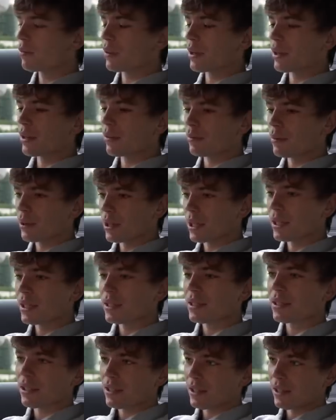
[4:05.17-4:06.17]

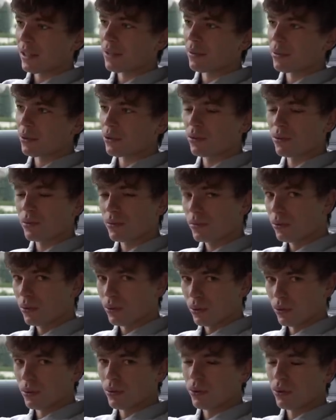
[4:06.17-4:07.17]
realistically, it was
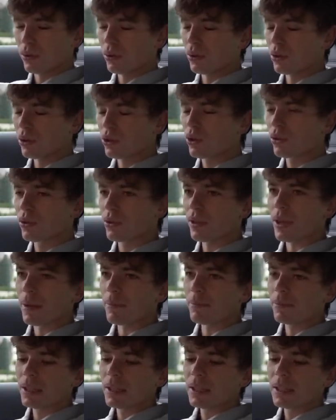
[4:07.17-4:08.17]
through the two of
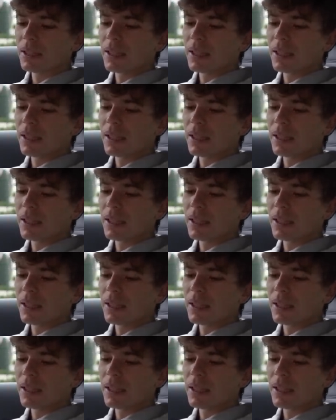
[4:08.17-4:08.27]
them.